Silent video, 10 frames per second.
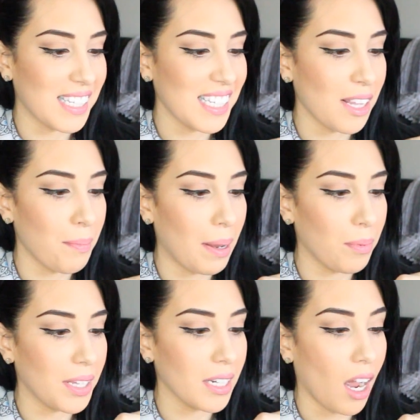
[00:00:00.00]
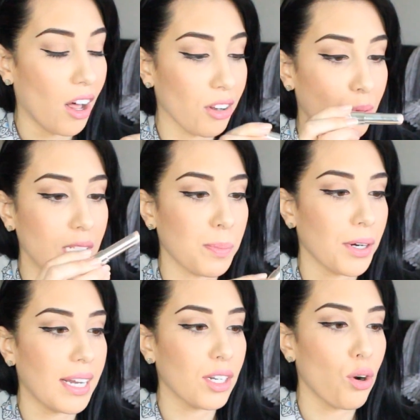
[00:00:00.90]
This is the Maybelline Color
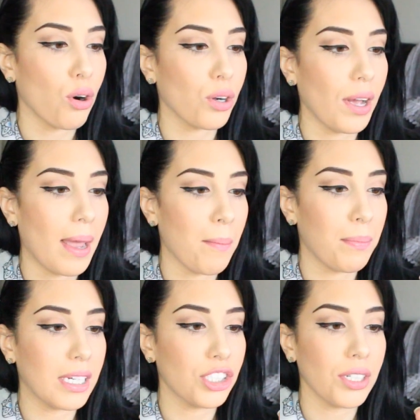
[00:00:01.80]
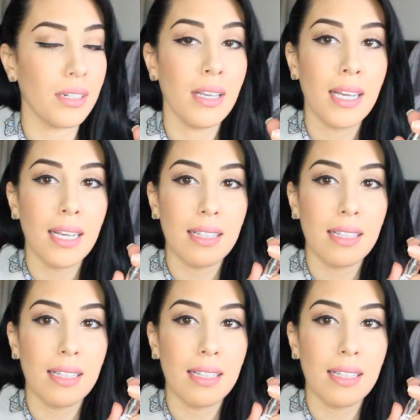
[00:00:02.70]
Whisper in Coral Ambition.